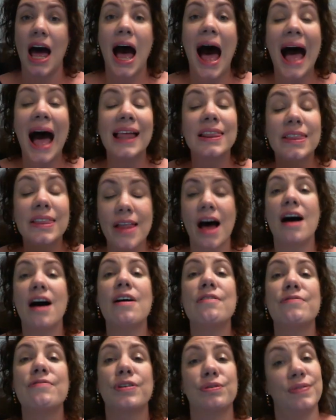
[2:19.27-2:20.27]
I
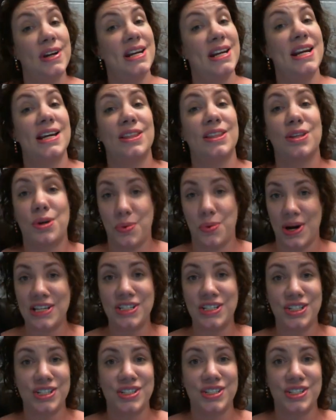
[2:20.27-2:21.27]
love reading the
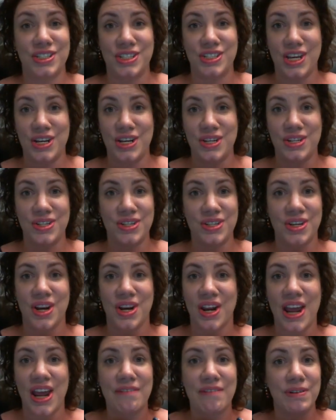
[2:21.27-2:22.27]
questions that
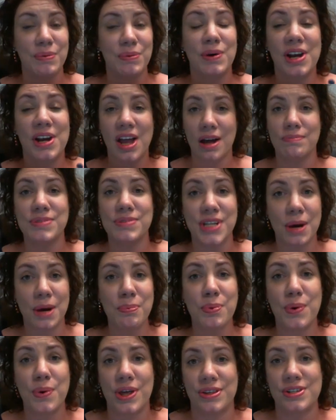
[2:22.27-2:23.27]
everyone comes
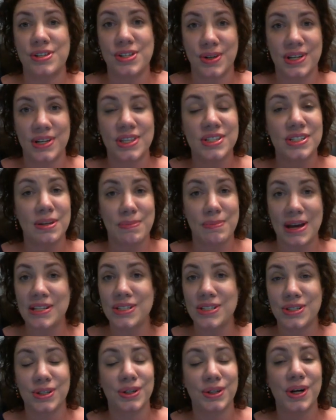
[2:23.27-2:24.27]
up with during the
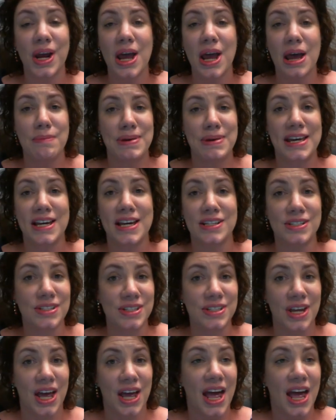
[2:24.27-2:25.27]
semester because